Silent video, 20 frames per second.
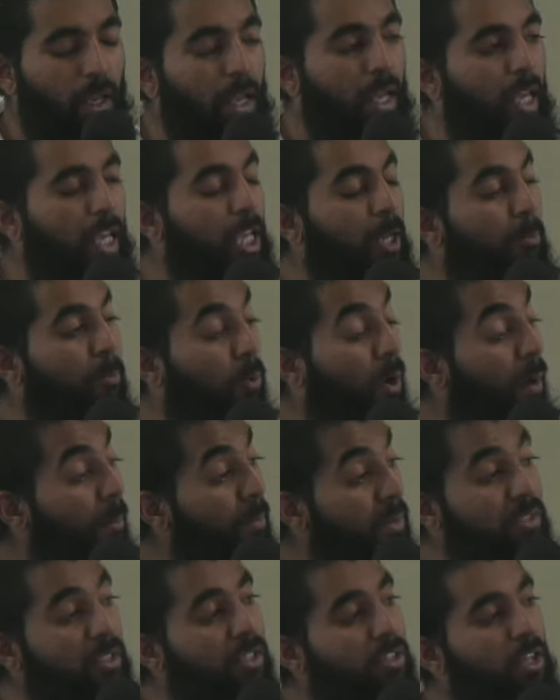He
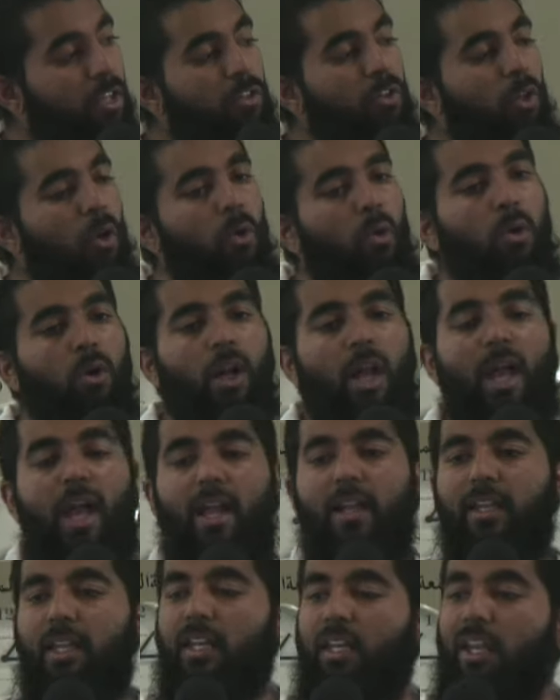promises in the
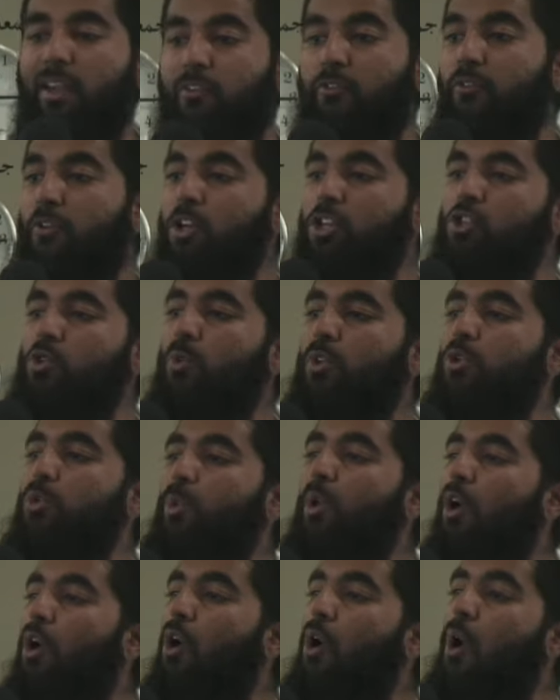Quran in a verse which
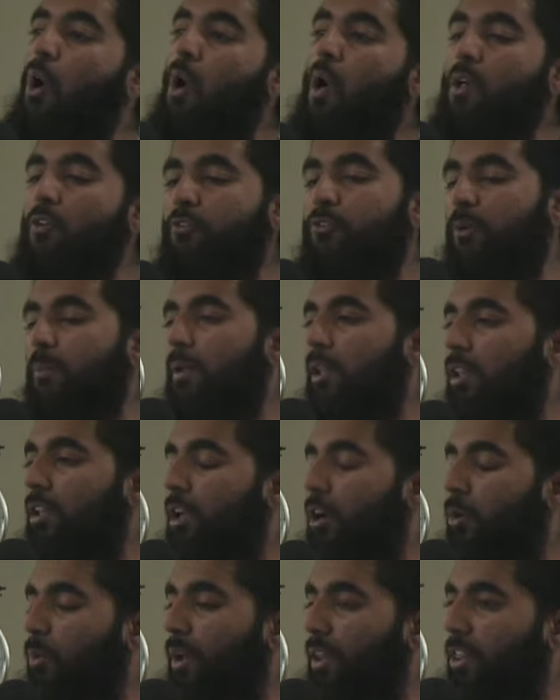we are all familiar
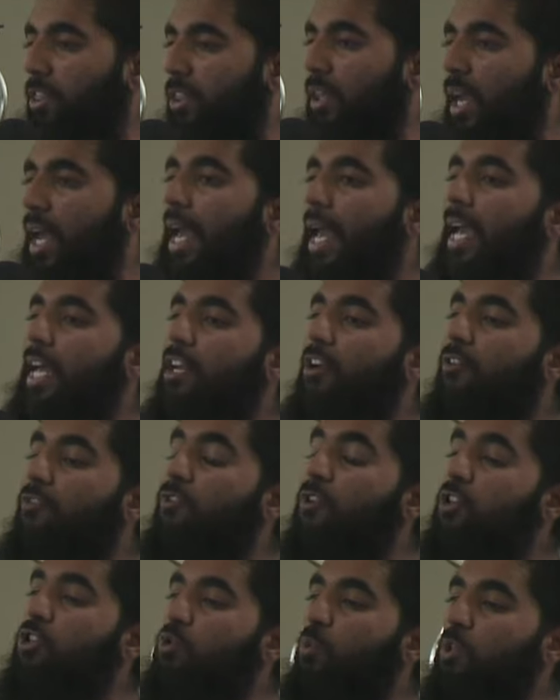with, in a
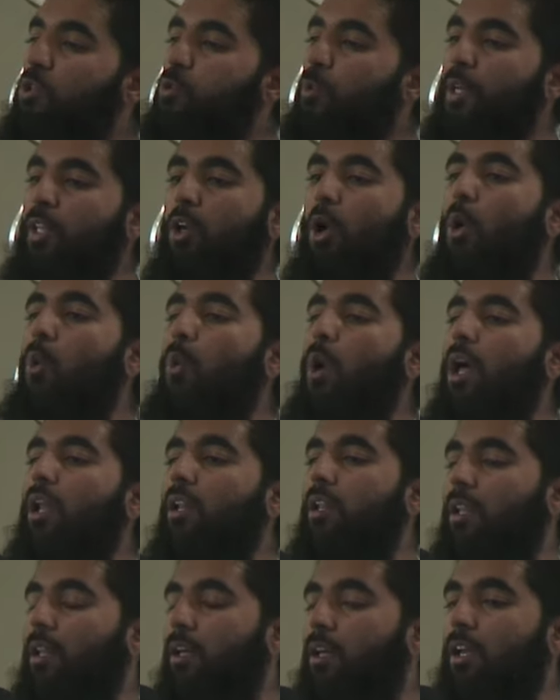verse which we know
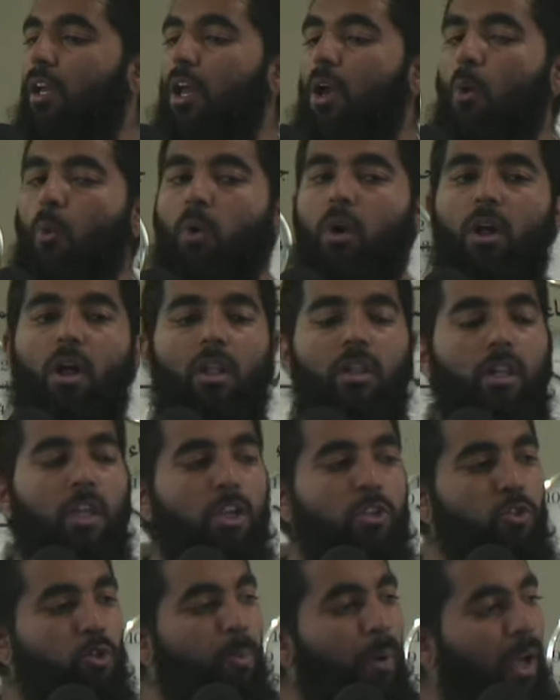well, where Allah
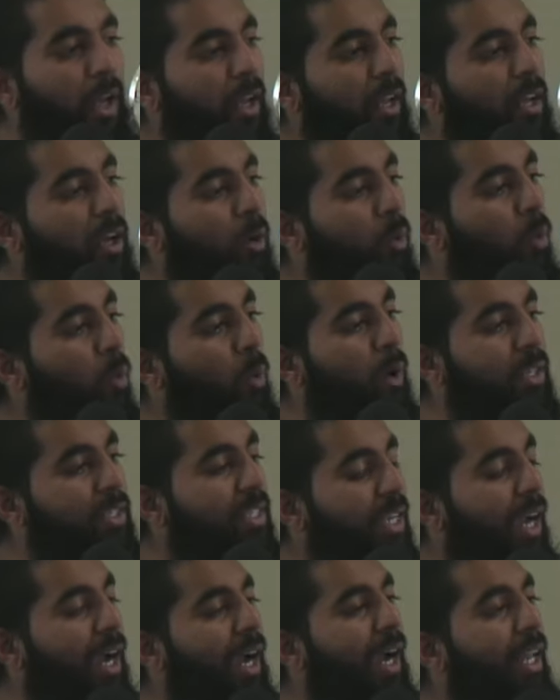subhanahu wa
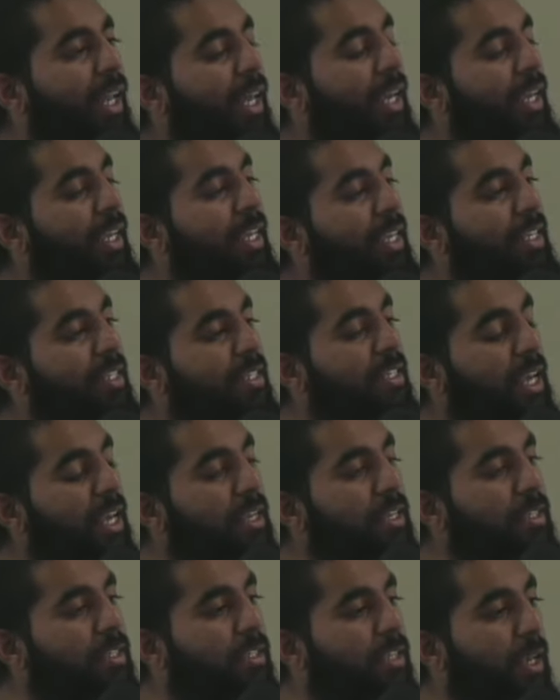ta'ala, He
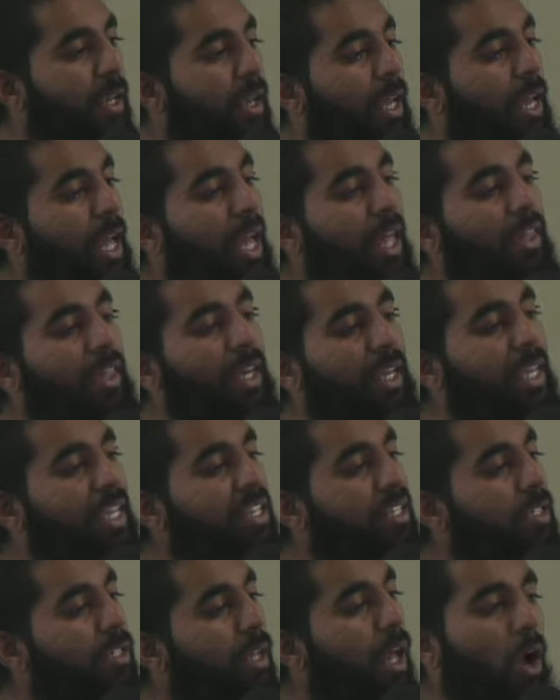says that
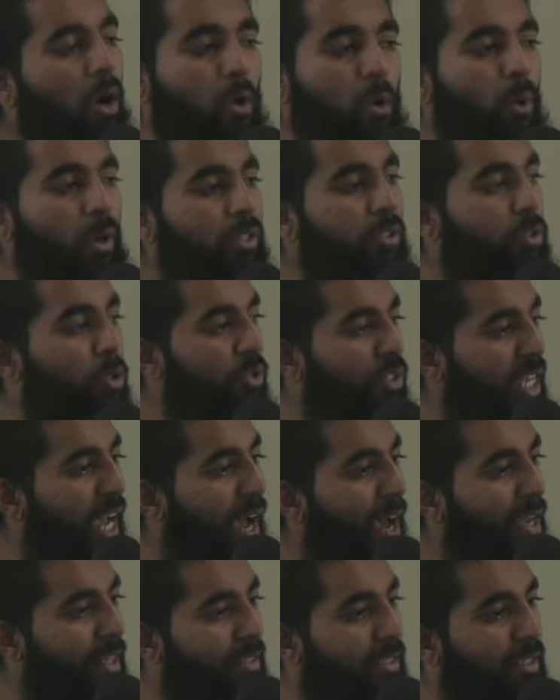He's not going to
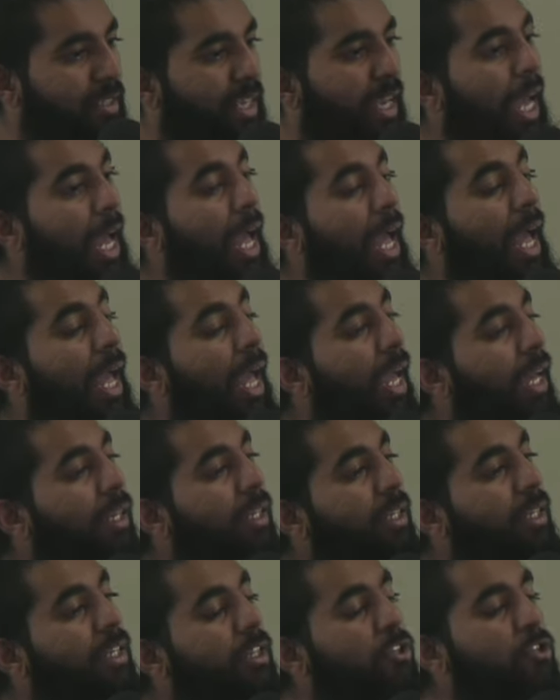task
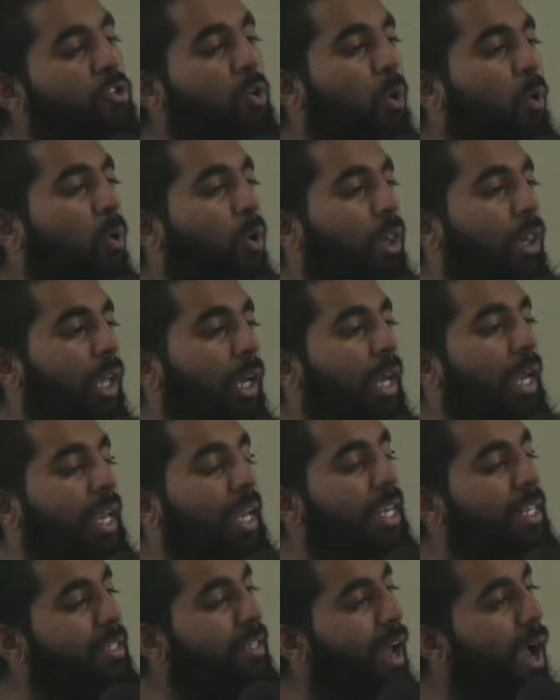any soul,
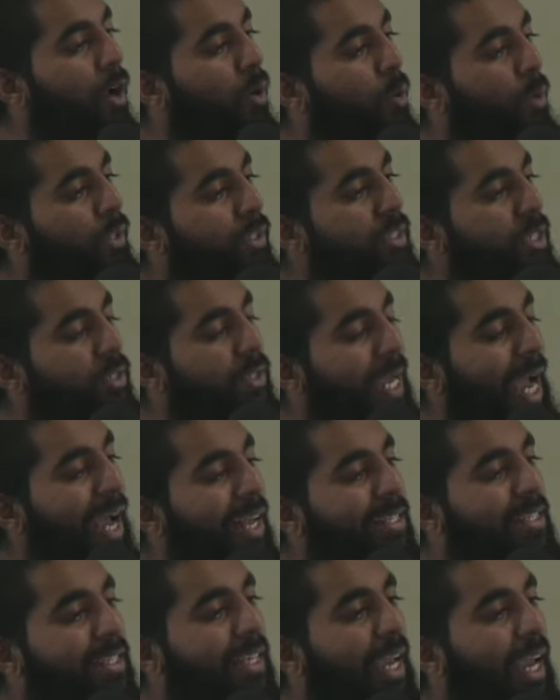He's not going to
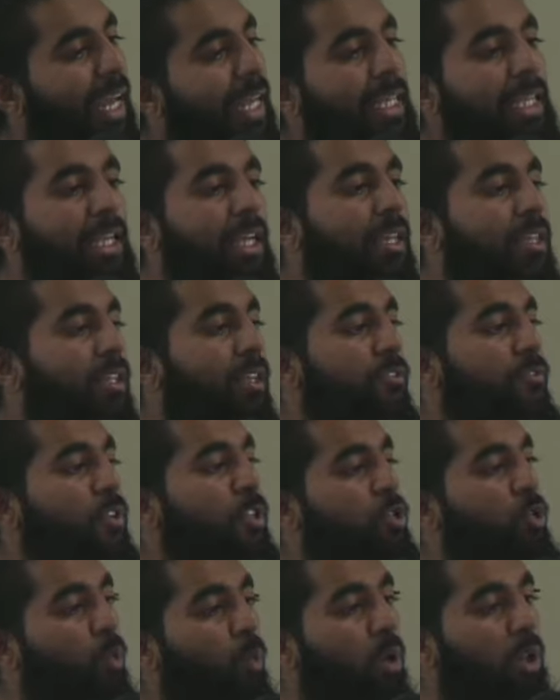task any
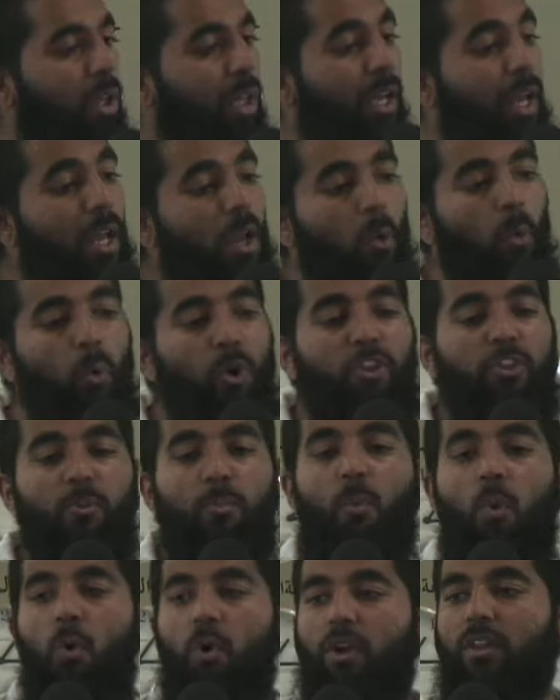individual with
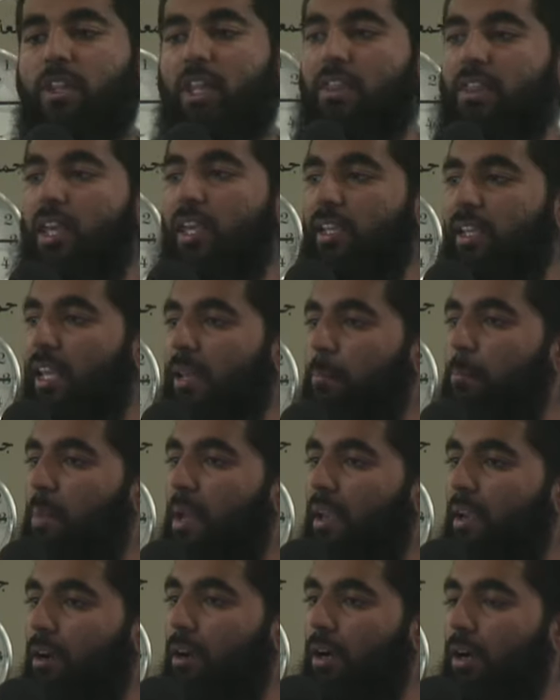more than they can
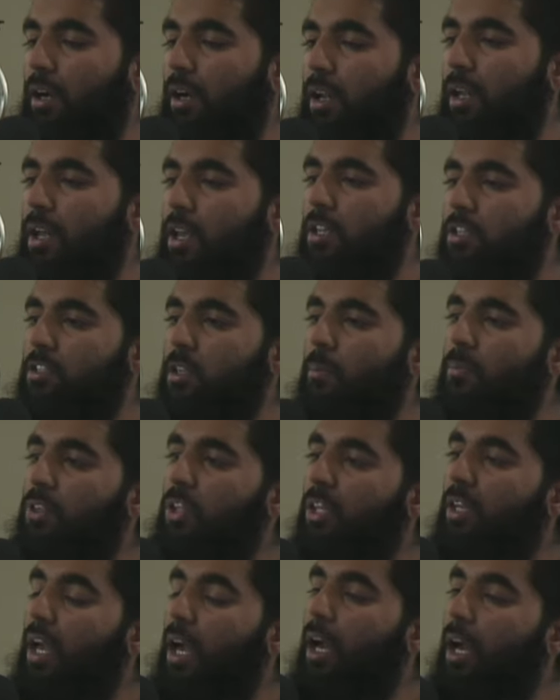bear
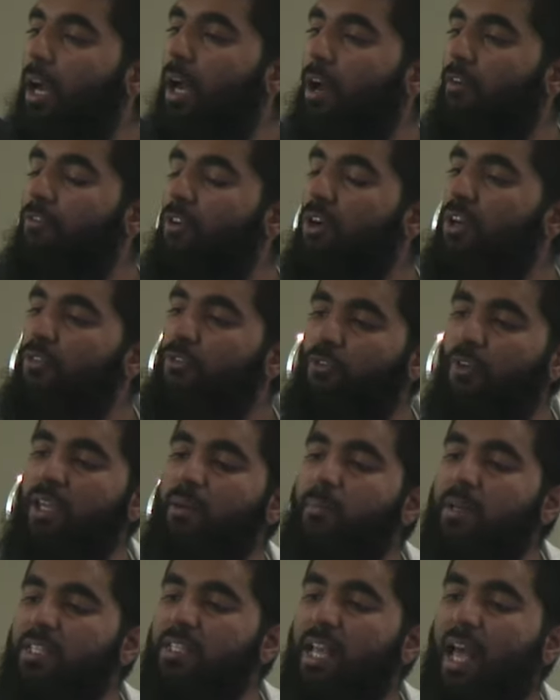something, a very
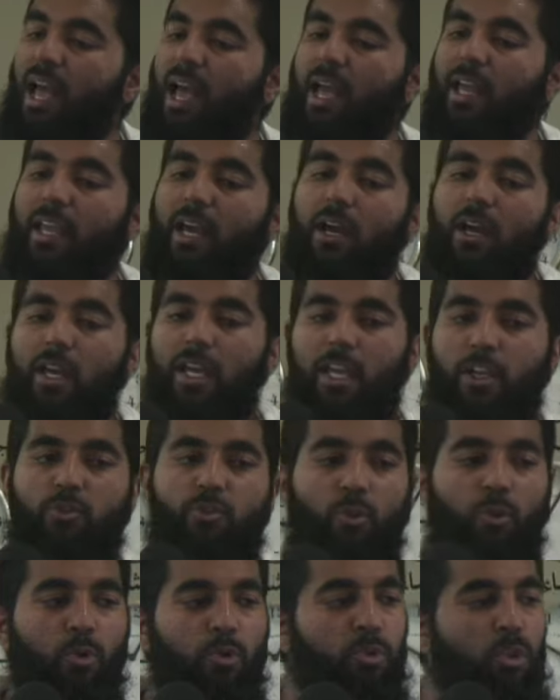famous ayah in
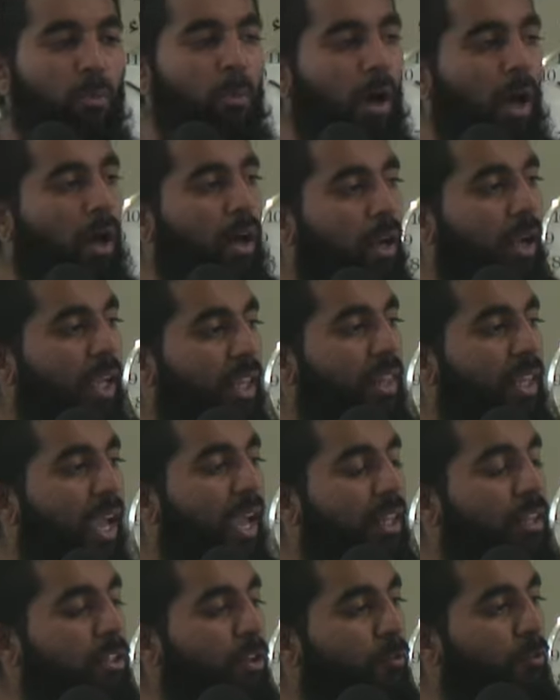Surah Al-Baqarah in the
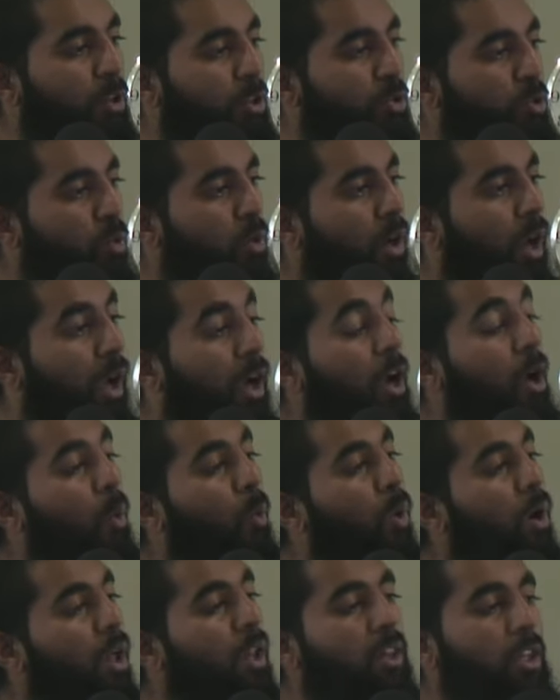end of the surah
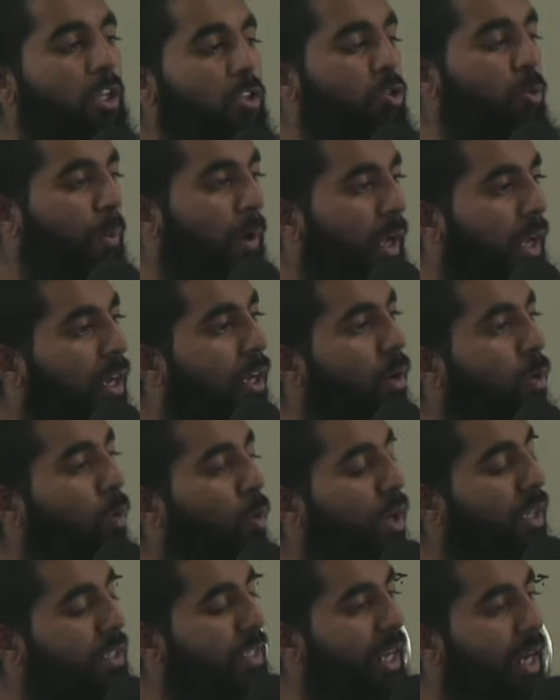where Allah subhanahu
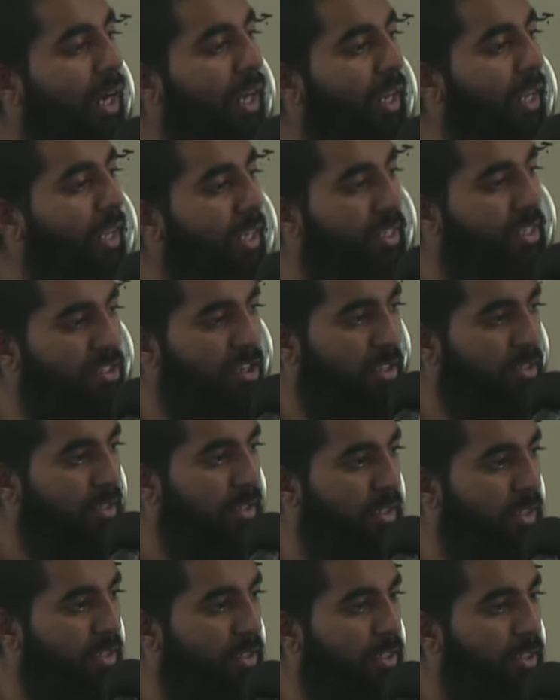wa ta'ala, He says
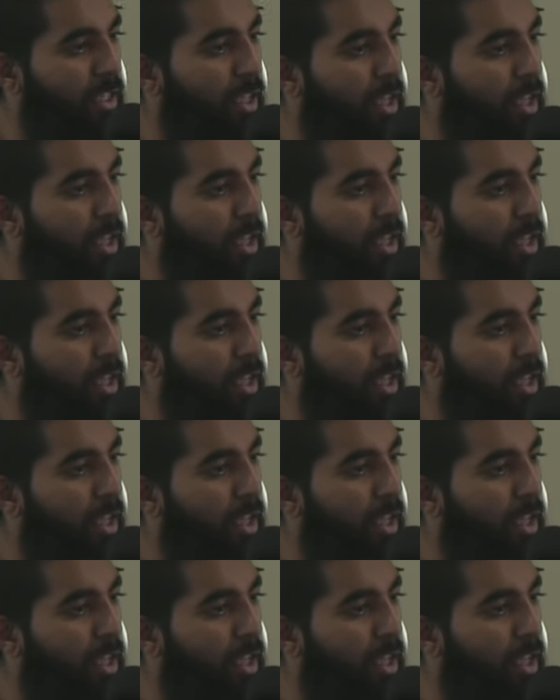this.